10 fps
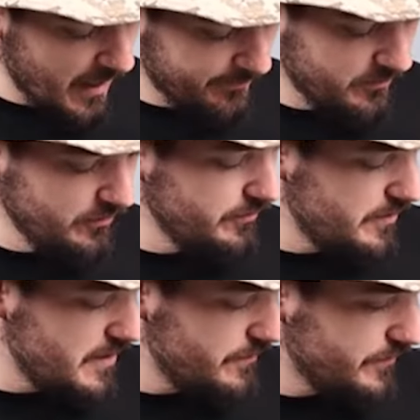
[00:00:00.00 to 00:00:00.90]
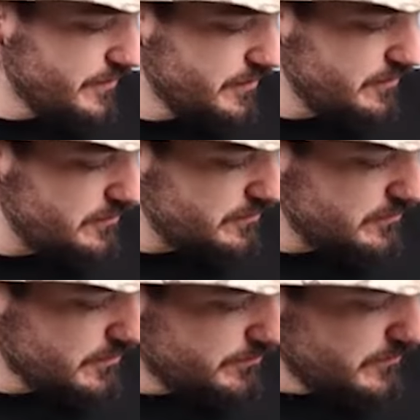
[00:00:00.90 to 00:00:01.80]
absolutely never.
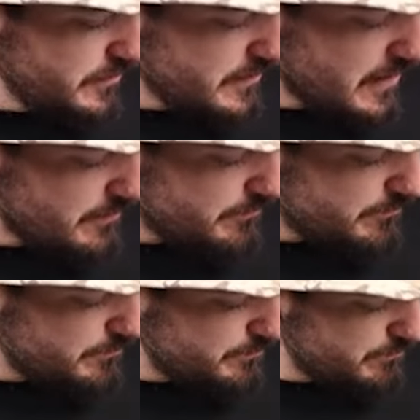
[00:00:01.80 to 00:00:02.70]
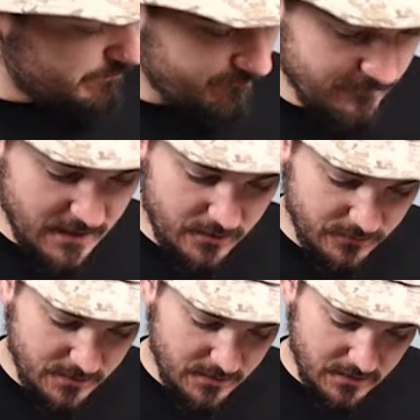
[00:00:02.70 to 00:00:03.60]
looking at, I
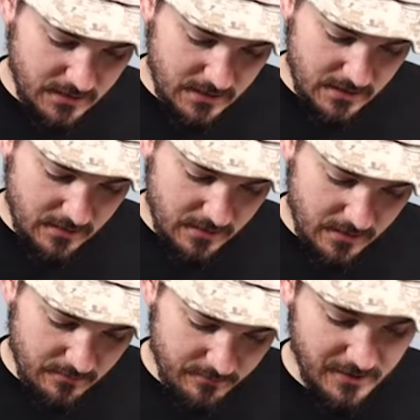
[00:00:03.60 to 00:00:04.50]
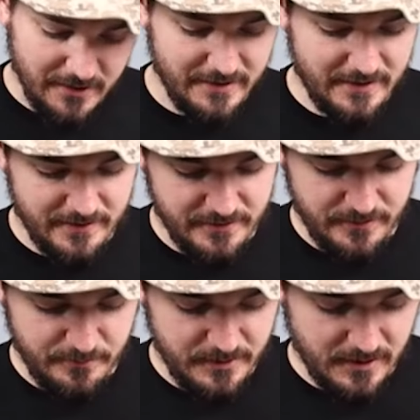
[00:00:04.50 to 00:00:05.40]
don't see anything. Uh, there is
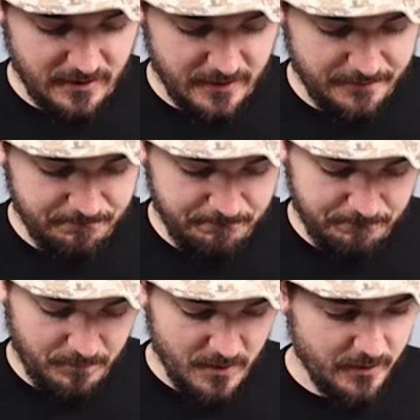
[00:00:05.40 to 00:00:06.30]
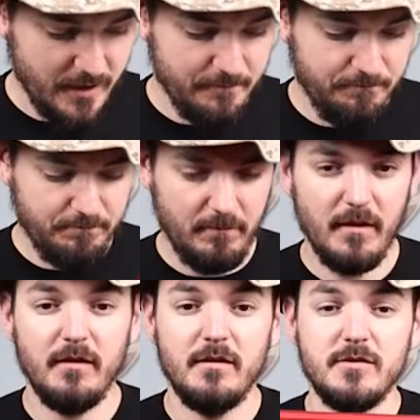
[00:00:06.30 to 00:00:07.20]
some PII. Okay.
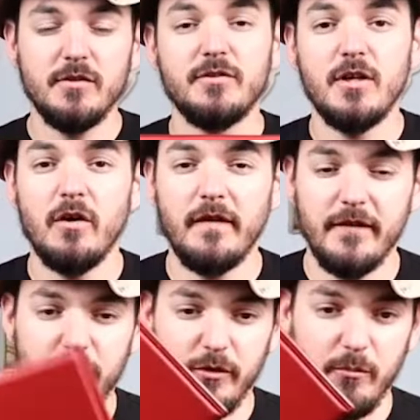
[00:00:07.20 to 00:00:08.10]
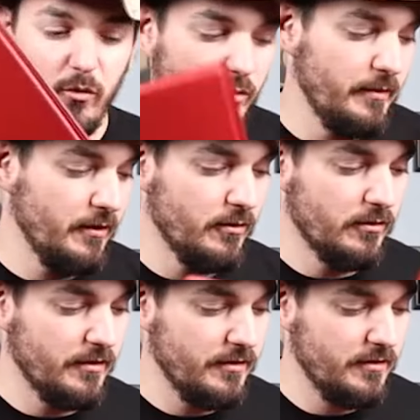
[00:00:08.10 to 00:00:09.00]
Just know that this was a mortarman
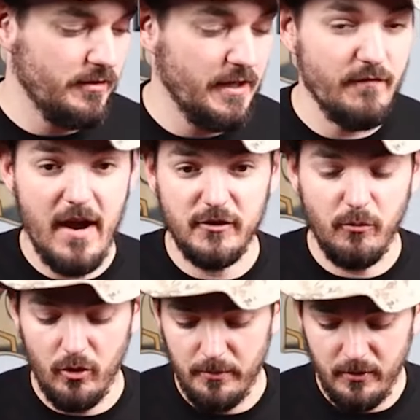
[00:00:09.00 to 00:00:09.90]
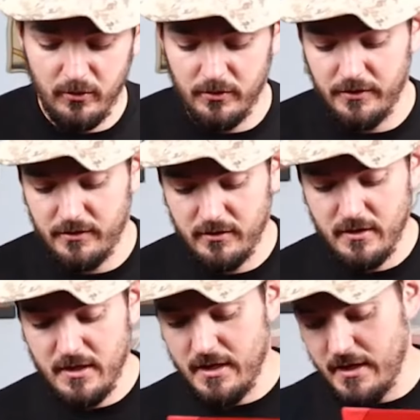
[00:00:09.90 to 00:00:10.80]
course, advanced mortarman course,
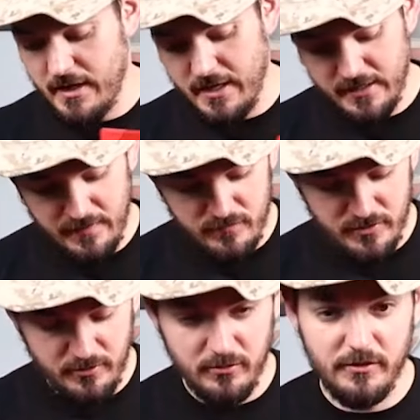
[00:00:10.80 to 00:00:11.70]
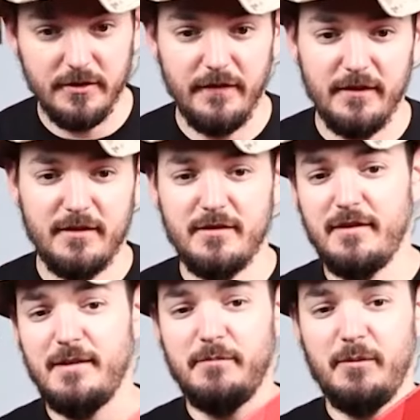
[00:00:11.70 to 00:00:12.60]
and infantry course, and this is
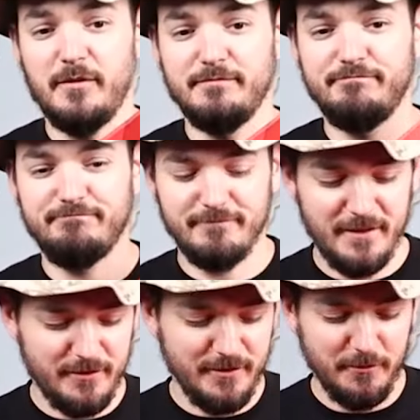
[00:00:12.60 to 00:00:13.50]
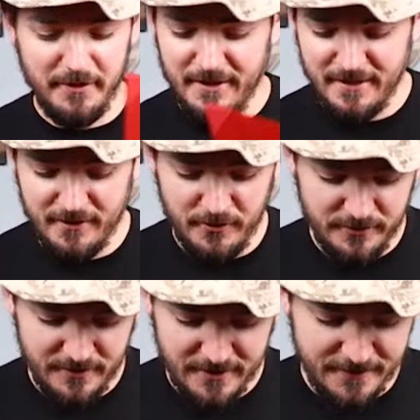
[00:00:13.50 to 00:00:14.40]
an empty one. I don't know what the heck goes
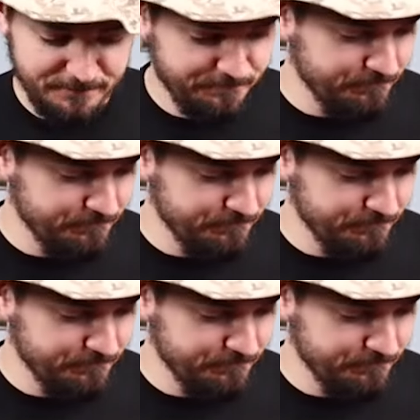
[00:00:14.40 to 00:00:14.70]
in there.